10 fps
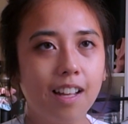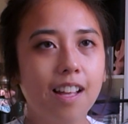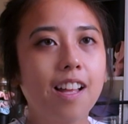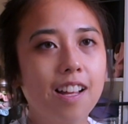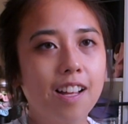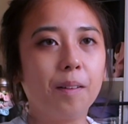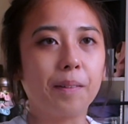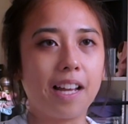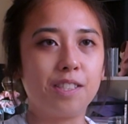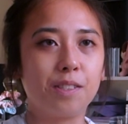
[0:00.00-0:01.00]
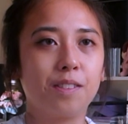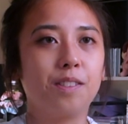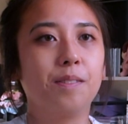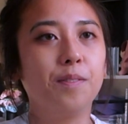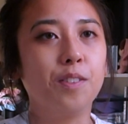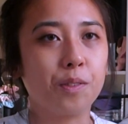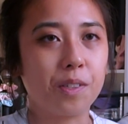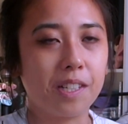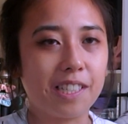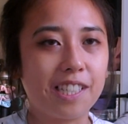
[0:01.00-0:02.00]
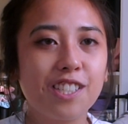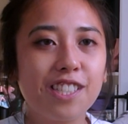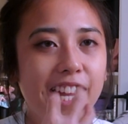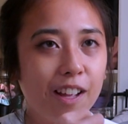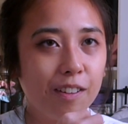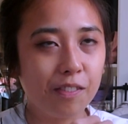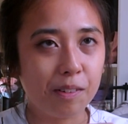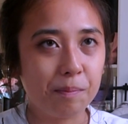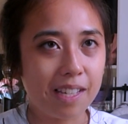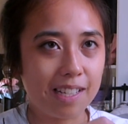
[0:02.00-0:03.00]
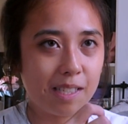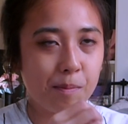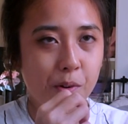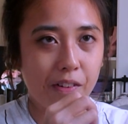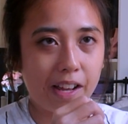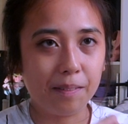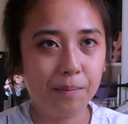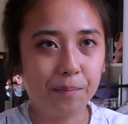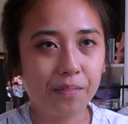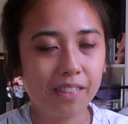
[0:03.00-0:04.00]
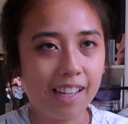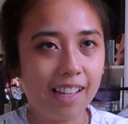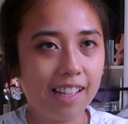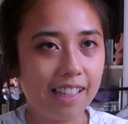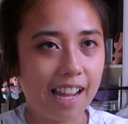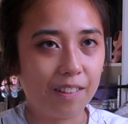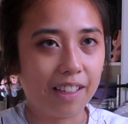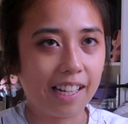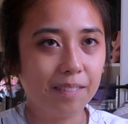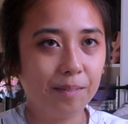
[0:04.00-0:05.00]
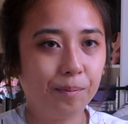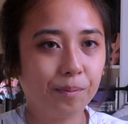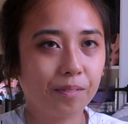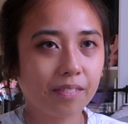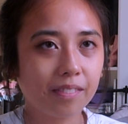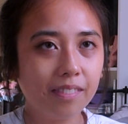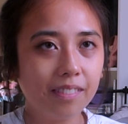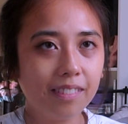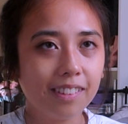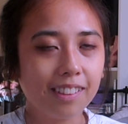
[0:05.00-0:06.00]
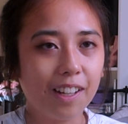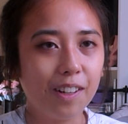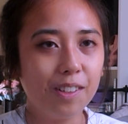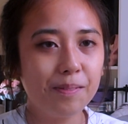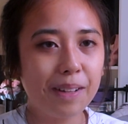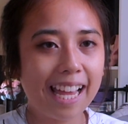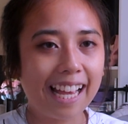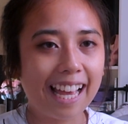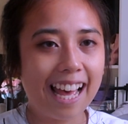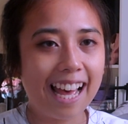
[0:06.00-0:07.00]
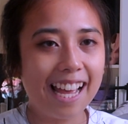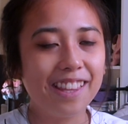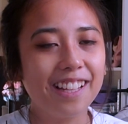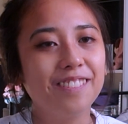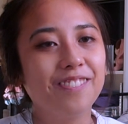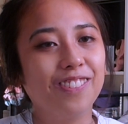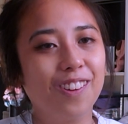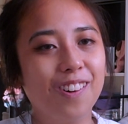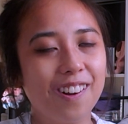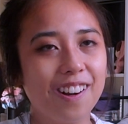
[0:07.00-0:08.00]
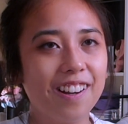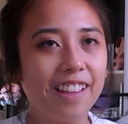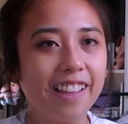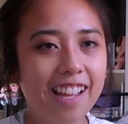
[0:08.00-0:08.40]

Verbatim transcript: oh my gosh, Juyeon. You can just tell from his profile. That line. Oh my god, the floor.